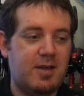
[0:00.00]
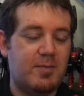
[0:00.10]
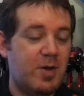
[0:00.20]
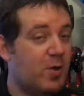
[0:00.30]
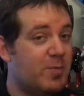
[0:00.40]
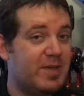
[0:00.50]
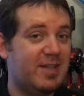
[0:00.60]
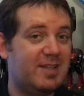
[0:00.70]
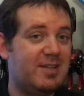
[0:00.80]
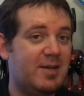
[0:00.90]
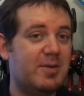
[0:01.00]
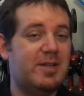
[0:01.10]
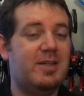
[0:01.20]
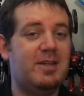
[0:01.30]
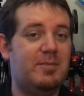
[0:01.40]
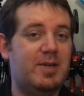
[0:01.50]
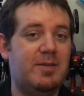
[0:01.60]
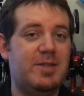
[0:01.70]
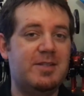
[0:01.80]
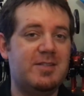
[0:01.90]
I'm hoping that we're going to get an
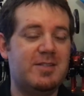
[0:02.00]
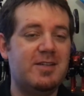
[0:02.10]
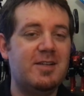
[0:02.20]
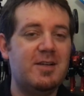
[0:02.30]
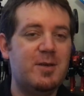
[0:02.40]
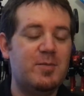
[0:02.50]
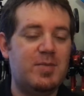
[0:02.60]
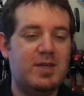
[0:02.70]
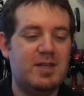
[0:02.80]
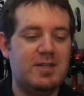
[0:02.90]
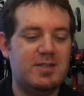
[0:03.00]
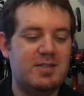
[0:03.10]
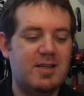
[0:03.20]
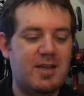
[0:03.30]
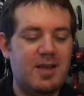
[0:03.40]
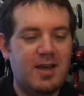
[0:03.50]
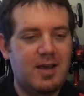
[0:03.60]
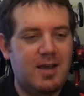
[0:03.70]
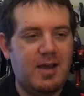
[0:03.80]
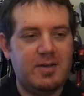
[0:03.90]
Abominus, because
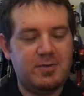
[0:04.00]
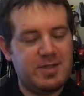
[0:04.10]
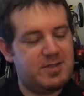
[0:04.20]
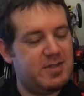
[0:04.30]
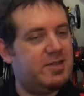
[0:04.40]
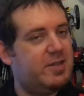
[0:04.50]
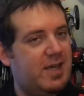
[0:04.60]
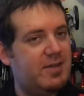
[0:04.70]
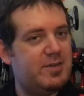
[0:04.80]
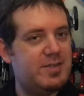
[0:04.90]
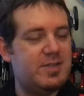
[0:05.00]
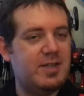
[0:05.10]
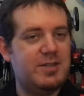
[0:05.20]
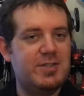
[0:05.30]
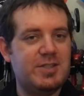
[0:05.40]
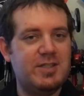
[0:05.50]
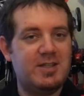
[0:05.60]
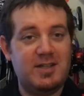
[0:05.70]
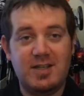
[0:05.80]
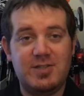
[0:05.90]
I don't necessarily have a nostalgic
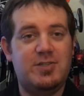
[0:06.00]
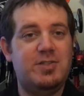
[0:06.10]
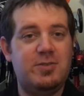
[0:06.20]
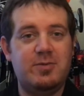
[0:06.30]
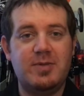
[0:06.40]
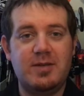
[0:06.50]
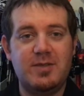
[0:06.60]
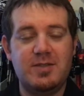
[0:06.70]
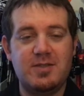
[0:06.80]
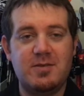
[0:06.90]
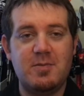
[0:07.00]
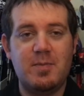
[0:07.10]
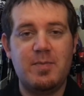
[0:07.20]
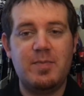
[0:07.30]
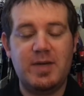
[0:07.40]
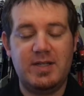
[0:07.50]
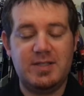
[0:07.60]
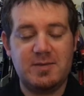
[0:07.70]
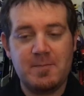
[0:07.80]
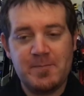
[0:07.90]
connection to Abominus,
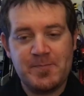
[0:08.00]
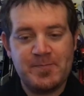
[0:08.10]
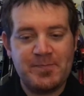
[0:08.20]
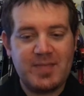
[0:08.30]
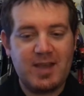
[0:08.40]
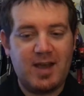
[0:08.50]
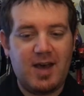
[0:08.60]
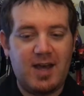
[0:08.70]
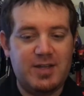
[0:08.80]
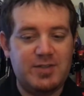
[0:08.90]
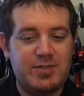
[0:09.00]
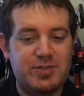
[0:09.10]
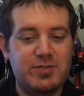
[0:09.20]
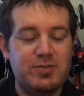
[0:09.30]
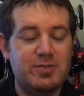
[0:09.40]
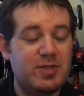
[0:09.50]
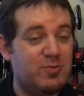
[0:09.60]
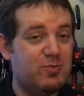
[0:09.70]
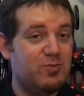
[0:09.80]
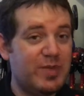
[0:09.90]
but I do
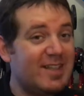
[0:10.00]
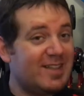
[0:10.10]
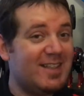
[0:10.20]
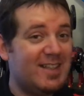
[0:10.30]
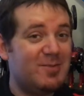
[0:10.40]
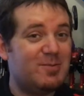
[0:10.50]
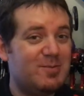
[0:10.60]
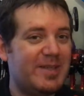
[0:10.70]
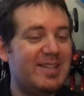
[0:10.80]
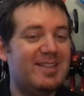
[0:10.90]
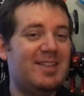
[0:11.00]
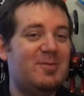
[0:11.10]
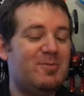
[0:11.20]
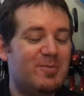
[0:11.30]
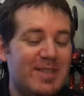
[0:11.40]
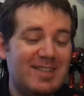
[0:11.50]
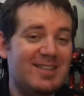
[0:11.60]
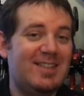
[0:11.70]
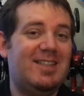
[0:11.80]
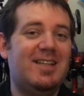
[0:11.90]
really, really,
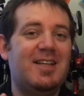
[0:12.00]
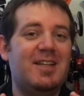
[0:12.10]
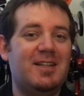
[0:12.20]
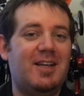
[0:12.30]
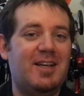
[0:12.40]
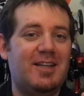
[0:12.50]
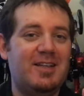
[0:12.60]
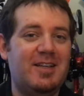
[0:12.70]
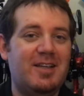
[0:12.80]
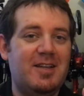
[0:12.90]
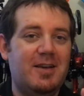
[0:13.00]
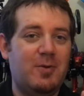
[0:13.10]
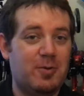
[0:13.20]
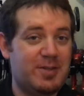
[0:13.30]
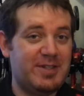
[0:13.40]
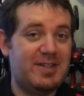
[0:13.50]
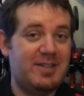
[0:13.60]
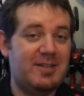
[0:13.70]
really like Orden,